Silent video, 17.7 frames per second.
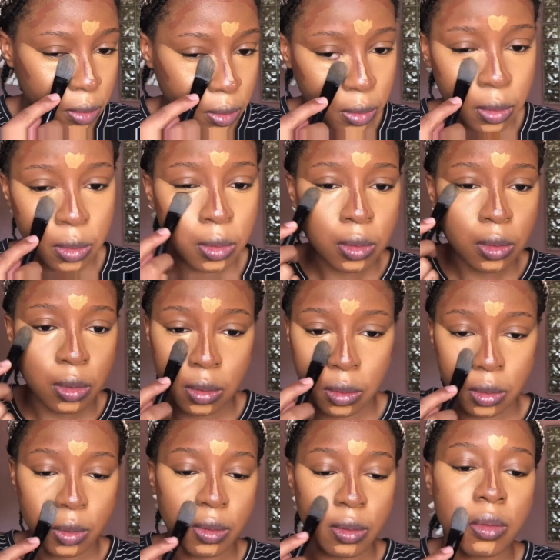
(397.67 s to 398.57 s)
picking
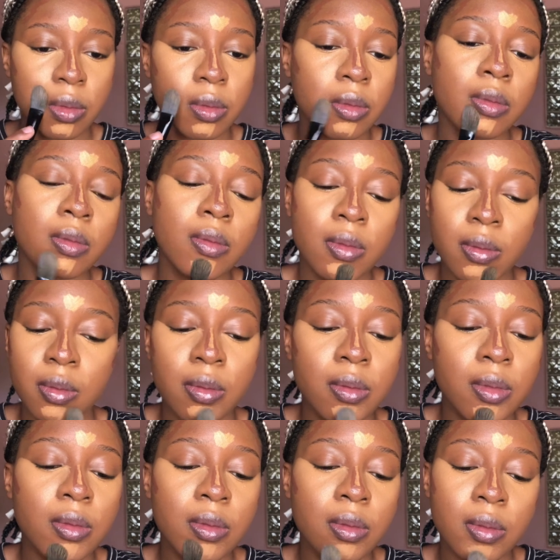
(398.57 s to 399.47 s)
up residue
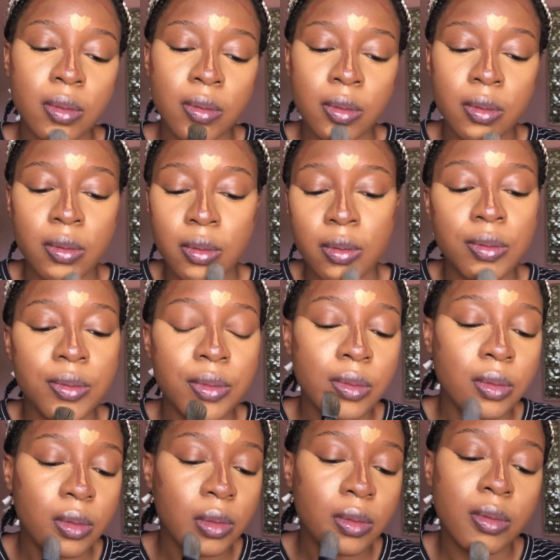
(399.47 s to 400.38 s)
as I go along.
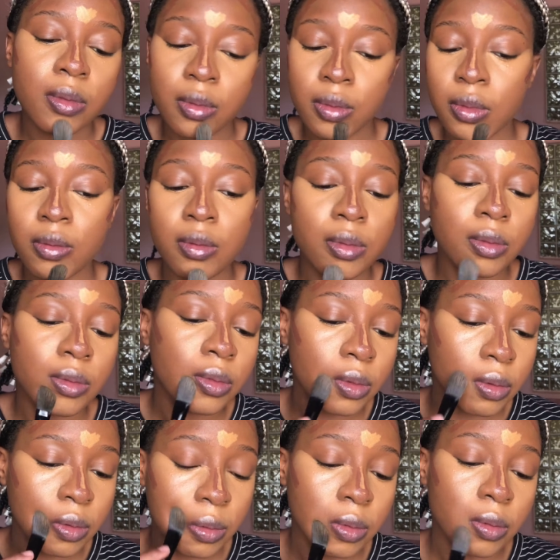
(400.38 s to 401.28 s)
Yeah,
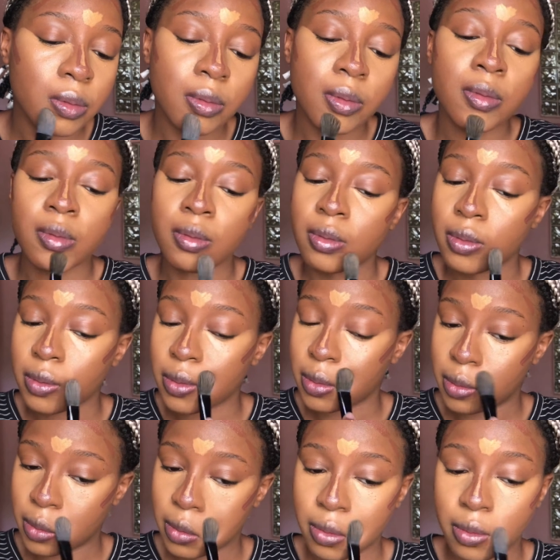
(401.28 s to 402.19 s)
that's what I like.
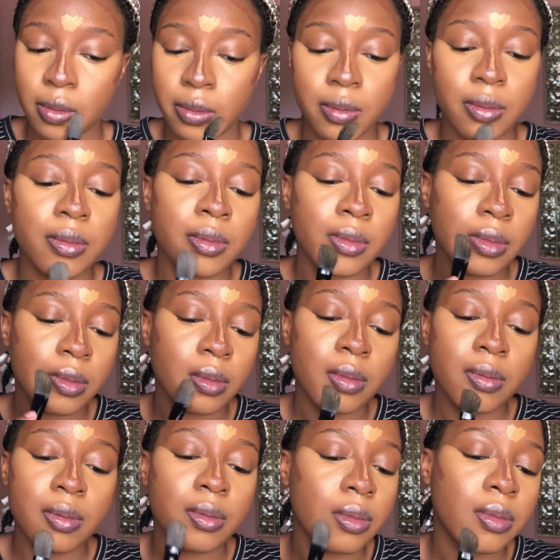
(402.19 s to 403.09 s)
That's
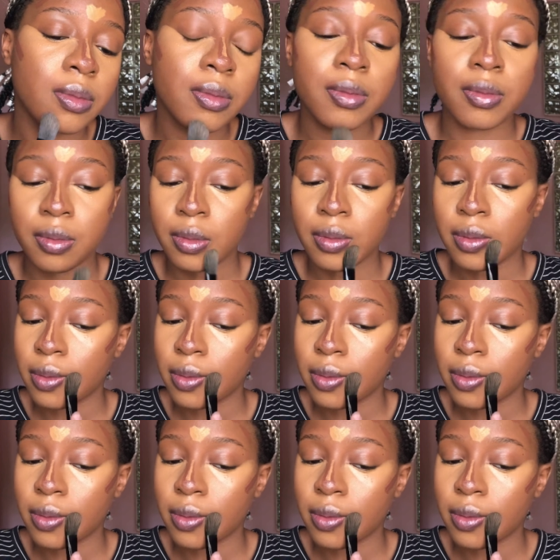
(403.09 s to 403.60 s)
honestly what I like.